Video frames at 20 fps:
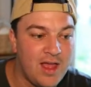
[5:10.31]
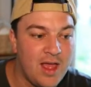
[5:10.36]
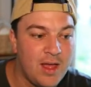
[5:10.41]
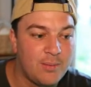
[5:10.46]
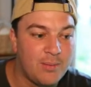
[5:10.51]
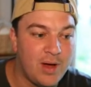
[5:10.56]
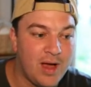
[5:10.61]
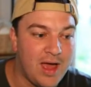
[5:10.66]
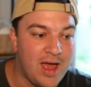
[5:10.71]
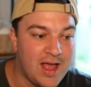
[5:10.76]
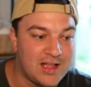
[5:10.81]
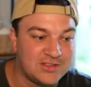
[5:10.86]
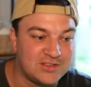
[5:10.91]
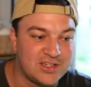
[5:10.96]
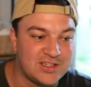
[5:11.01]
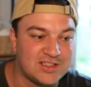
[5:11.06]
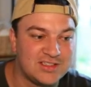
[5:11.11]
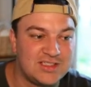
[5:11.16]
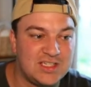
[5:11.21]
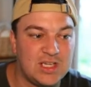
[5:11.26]
But as you can
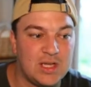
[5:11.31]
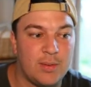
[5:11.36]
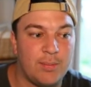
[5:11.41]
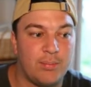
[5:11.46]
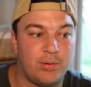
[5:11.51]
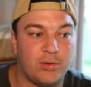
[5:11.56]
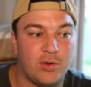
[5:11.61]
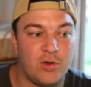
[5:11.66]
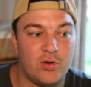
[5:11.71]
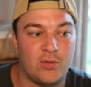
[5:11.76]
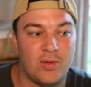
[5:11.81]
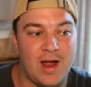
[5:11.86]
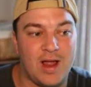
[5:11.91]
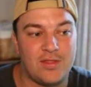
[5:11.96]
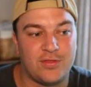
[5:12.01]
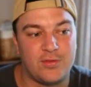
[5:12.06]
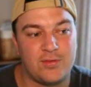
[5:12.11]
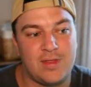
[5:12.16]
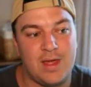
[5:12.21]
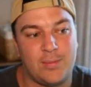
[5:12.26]
see, it blew right
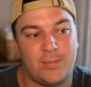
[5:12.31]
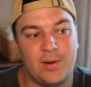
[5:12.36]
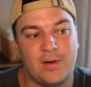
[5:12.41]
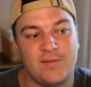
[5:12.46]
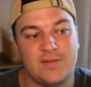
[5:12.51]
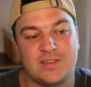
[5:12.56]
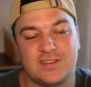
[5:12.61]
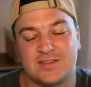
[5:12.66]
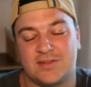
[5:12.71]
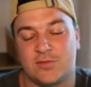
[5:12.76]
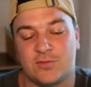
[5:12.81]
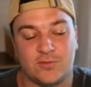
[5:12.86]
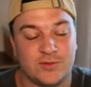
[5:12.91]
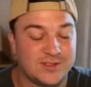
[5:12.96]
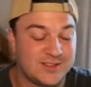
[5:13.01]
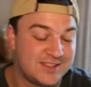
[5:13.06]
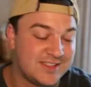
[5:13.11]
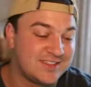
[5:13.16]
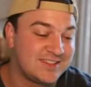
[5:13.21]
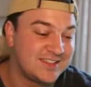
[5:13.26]
through that previous
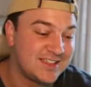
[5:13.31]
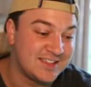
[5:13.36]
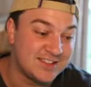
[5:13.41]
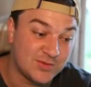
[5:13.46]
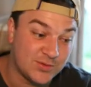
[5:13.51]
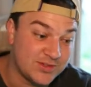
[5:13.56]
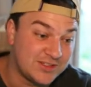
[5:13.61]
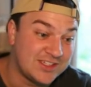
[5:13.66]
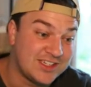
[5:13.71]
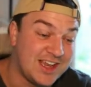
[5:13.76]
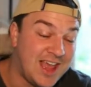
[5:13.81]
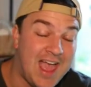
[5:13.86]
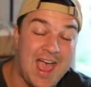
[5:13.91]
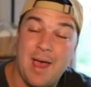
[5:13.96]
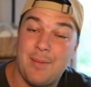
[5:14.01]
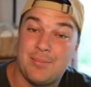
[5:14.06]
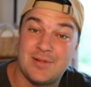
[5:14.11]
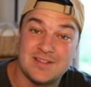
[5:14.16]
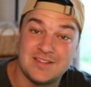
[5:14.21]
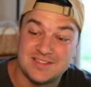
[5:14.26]
resistance, which it
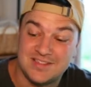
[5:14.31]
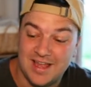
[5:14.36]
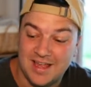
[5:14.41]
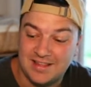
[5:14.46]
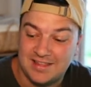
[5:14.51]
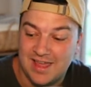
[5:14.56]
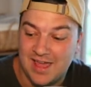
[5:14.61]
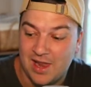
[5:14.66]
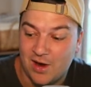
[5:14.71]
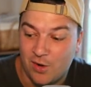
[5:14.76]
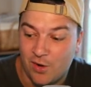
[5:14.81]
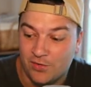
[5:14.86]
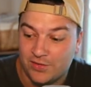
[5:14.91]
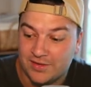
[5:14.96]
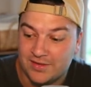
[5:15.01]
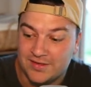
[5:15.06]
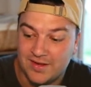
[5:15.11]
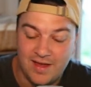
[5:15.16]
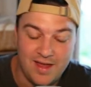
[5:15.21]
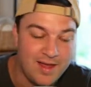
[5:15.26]
happens like that all the
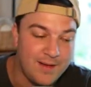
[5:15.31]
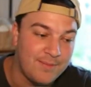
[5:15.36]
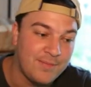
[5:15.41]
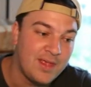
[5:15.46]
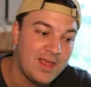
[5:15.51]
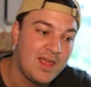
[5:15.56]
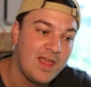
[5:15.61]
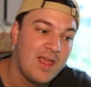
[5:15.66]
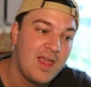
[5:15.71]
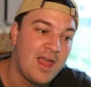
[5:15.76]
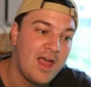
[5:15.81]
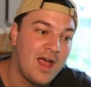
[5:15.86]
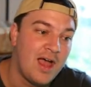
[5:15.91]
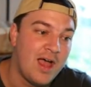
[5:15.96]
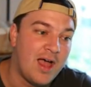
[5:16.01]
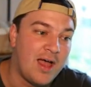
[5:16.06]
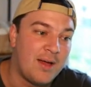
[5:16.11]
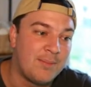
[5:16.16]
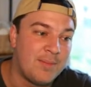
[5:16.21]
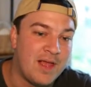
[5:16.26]
time.
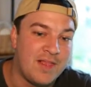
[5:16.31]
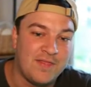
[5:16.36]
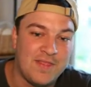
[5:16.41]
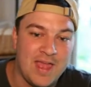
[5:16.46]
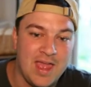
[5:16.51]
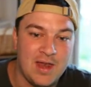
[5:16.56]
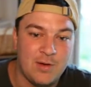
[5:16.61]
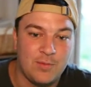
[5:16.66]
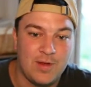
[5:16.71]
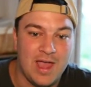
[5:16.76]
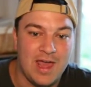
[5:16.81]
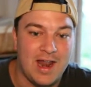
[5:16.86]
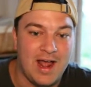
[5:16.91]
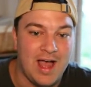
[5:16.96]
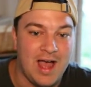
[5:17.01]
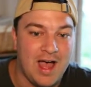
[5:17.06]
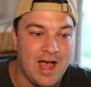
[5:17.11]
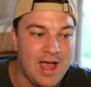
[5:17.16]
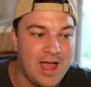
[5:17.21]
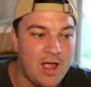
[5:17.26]
And then we had a
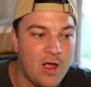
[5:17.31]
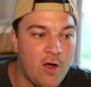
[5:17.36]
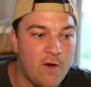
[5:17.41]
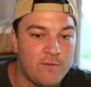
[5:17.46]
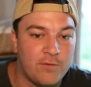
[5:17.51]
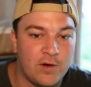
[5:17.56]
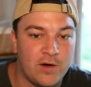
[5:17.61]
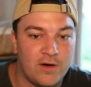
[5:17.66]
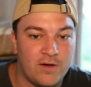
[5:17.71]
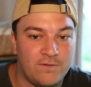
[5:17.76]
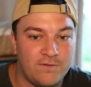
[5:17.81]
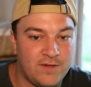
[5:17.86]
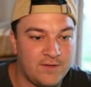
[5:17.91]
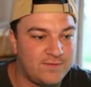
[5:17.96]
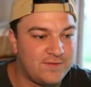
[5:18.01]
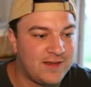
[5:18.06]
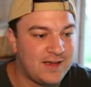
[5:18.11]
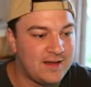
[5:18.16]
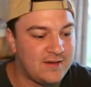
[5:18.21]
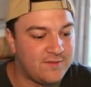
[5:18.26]
high over
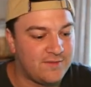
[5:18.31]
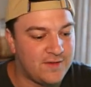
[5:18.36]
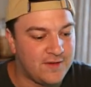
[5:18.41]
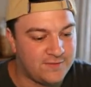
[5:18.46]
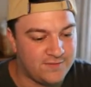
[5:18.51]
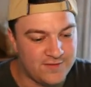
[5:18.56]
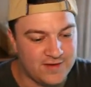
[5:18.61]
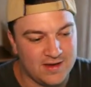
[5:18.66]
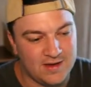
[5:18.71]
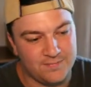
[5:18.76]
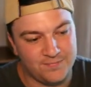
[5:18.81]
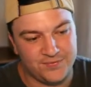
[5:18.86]
1550.